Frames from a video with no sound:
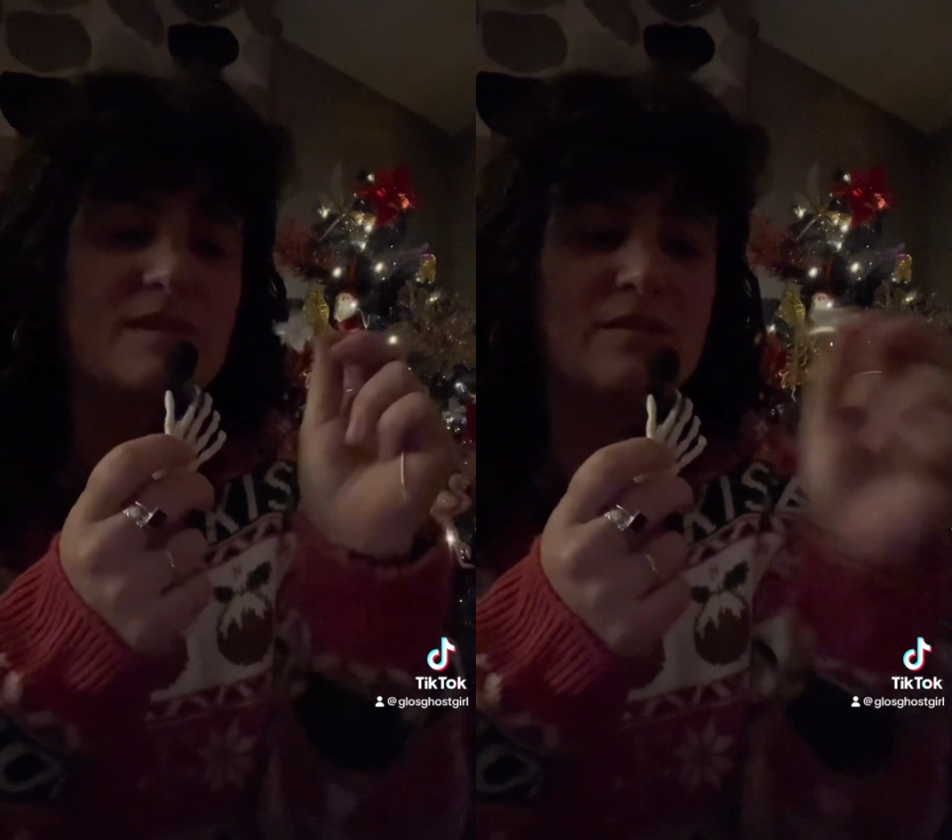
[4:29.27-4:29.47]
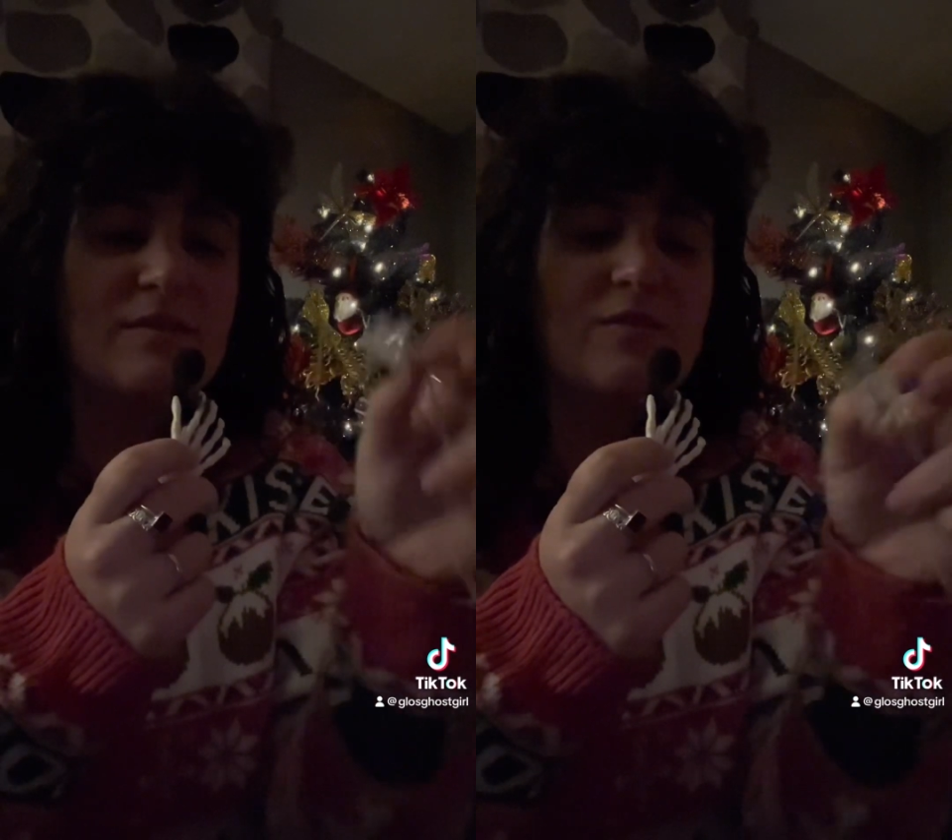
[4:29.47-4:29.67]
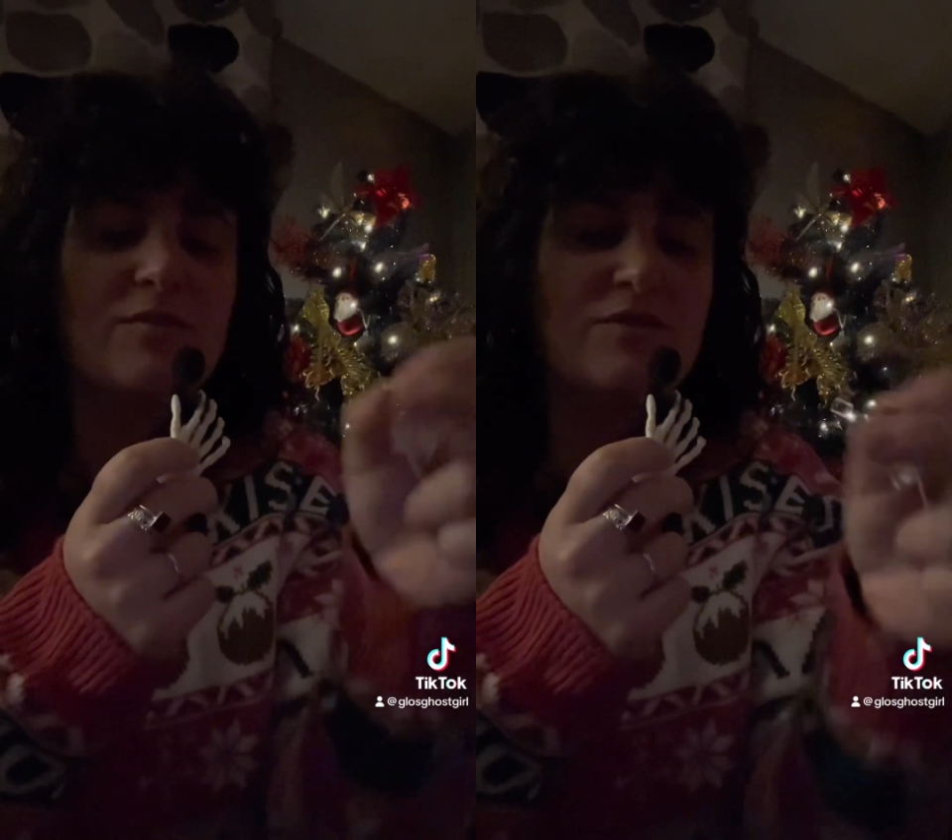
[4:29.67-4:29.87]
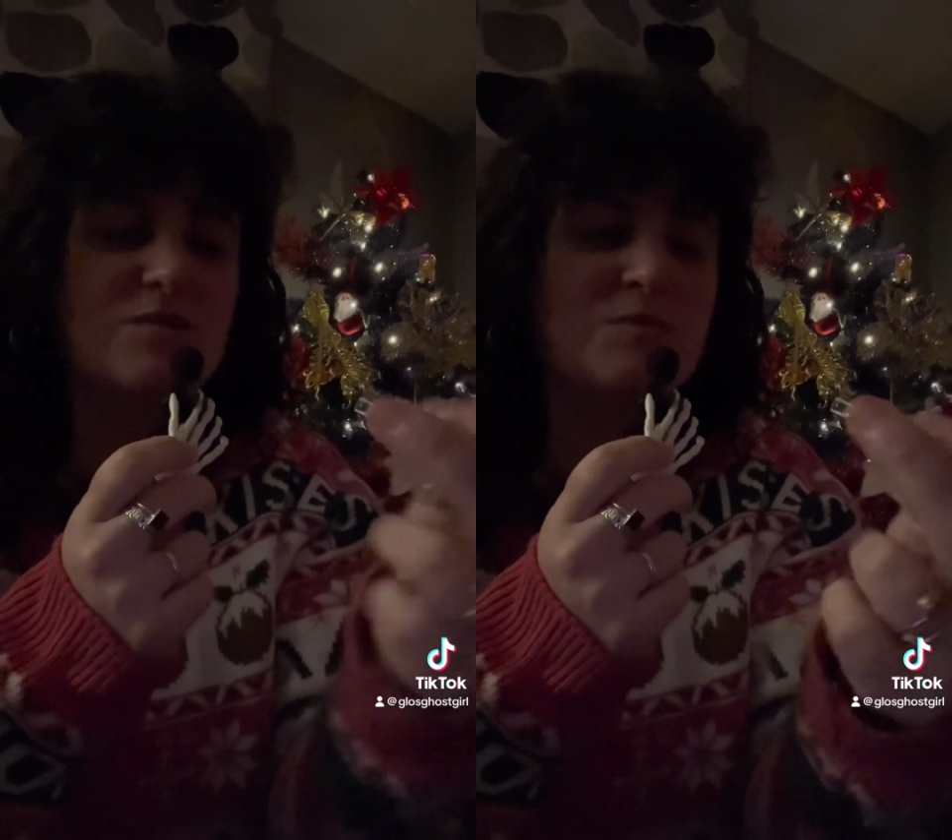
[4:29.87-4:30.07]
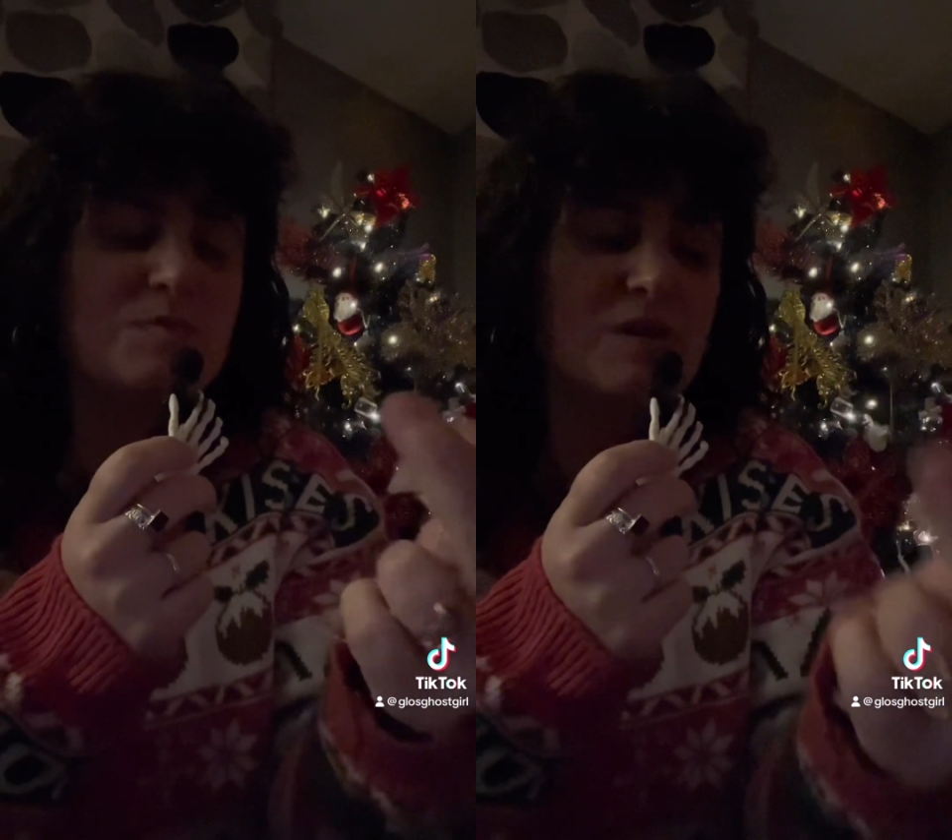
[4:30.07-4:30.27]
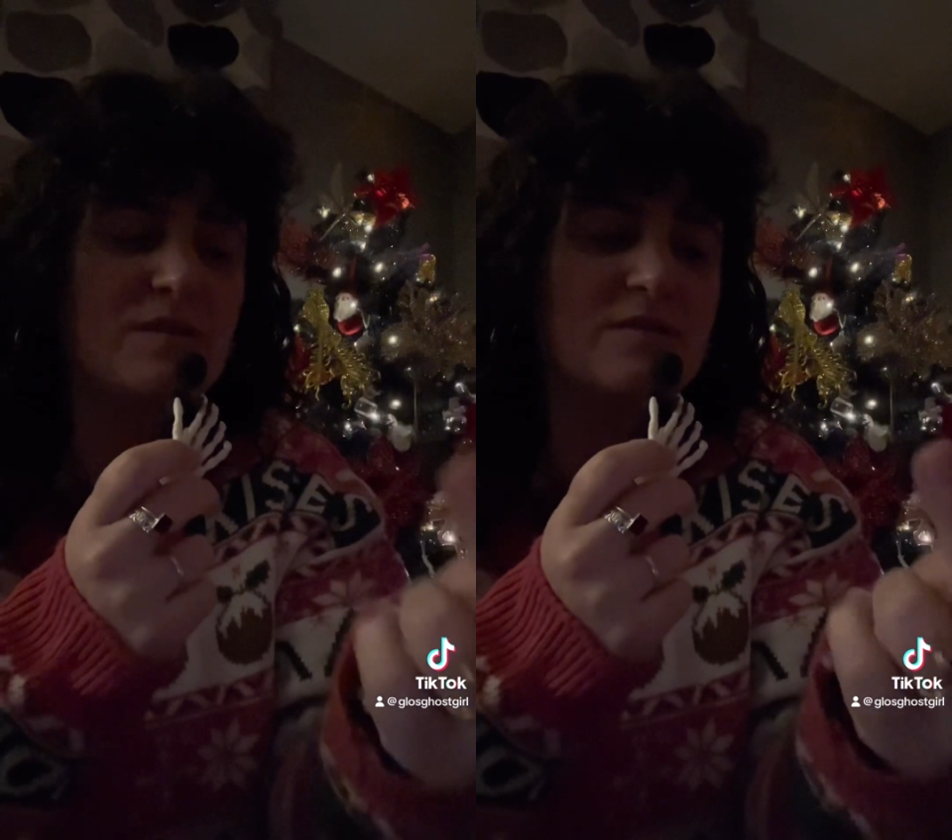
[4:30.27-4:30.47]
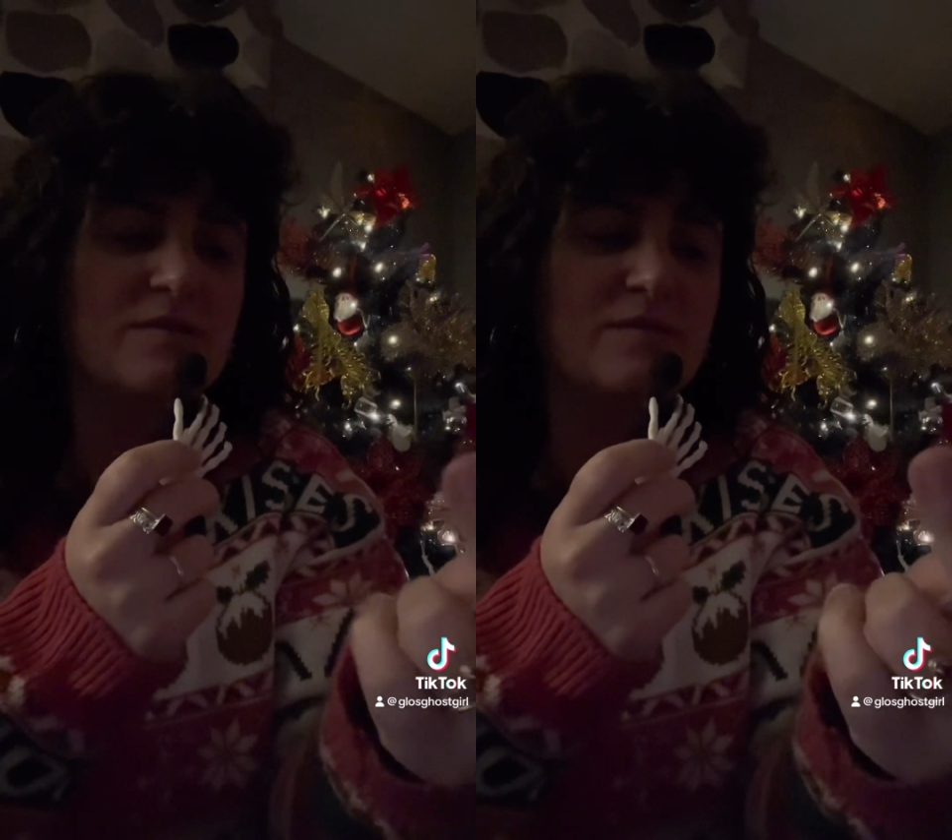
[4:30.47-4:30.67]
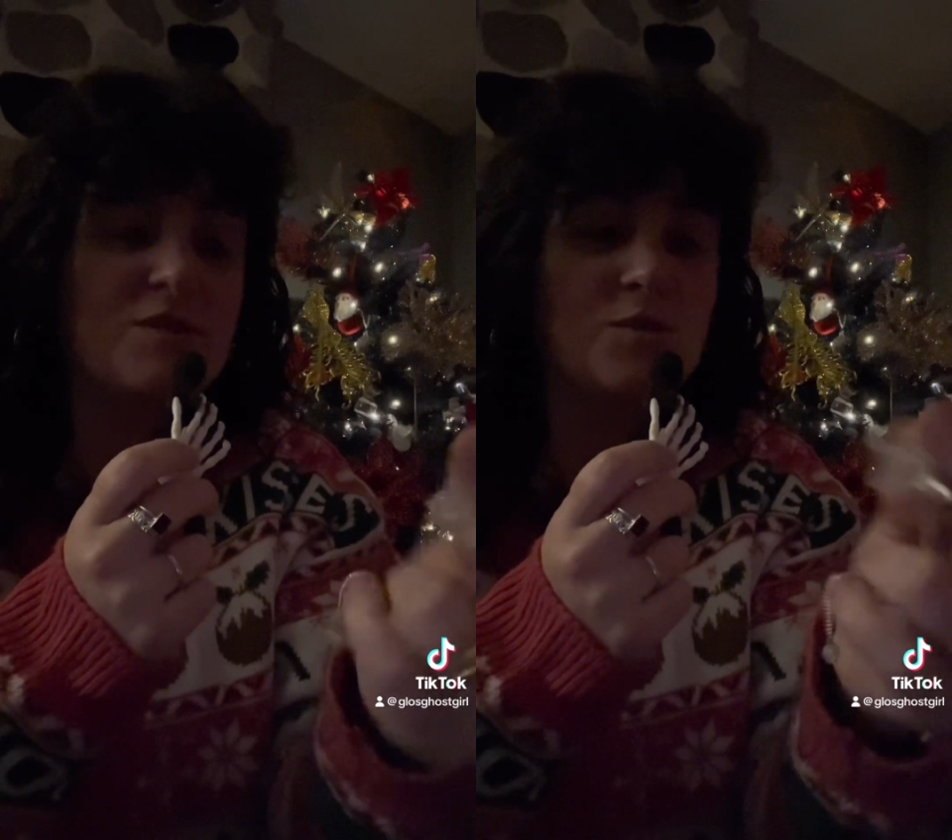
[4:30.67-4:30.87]
so they've got the spirits
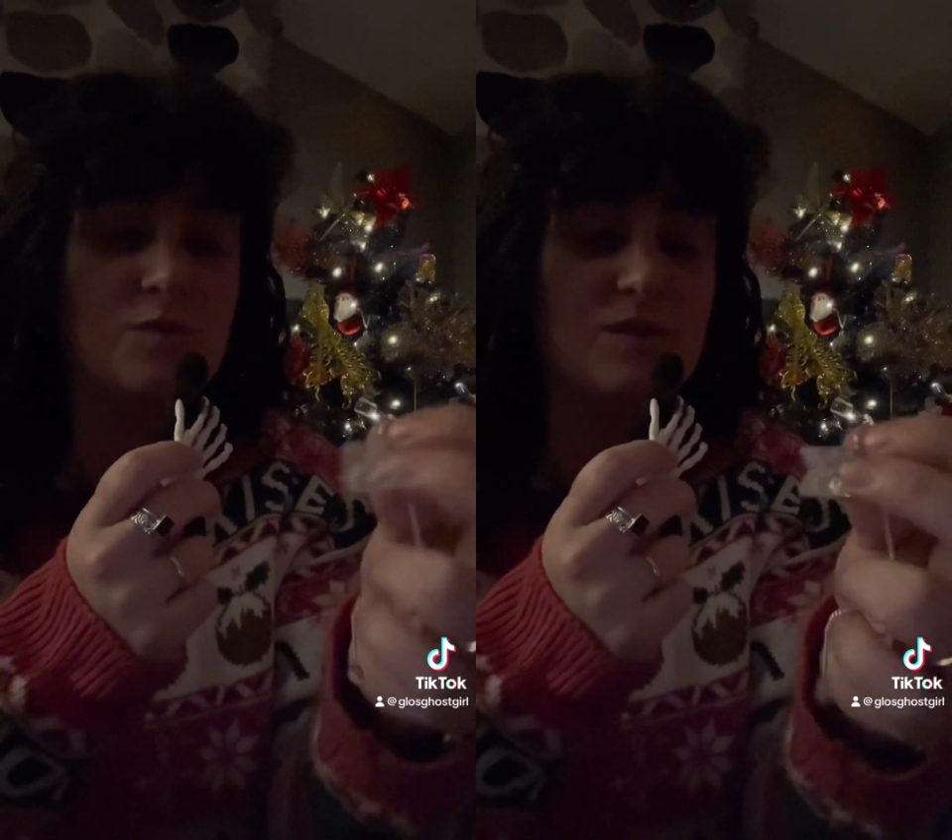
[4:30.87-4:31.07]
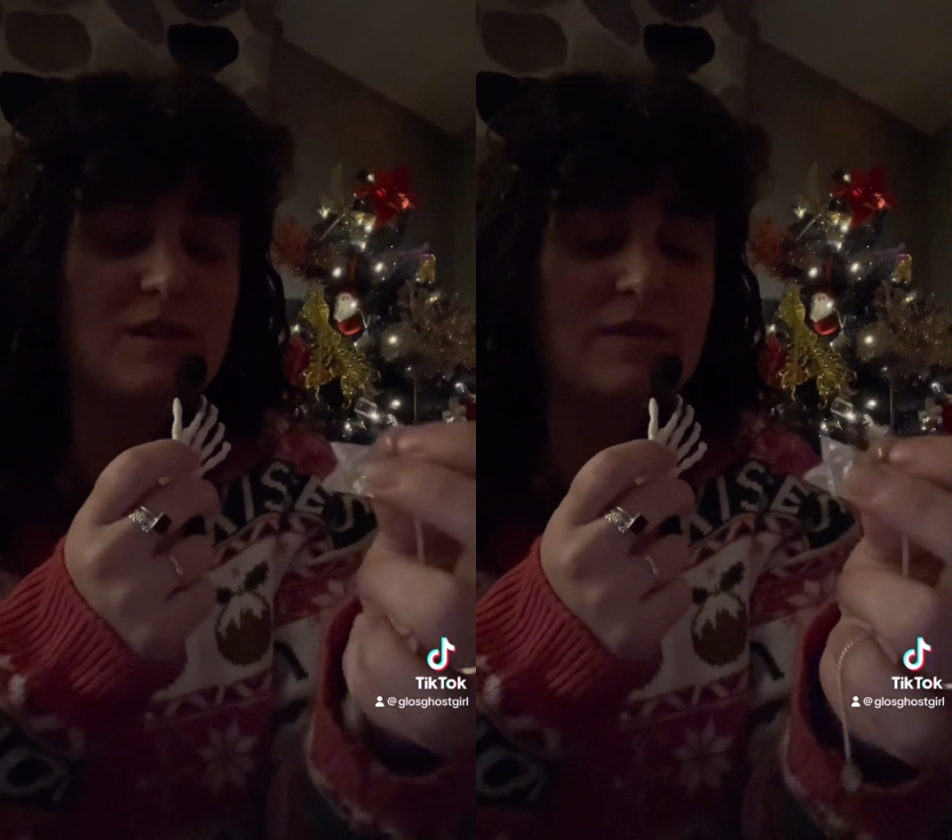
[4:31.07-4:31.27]
of children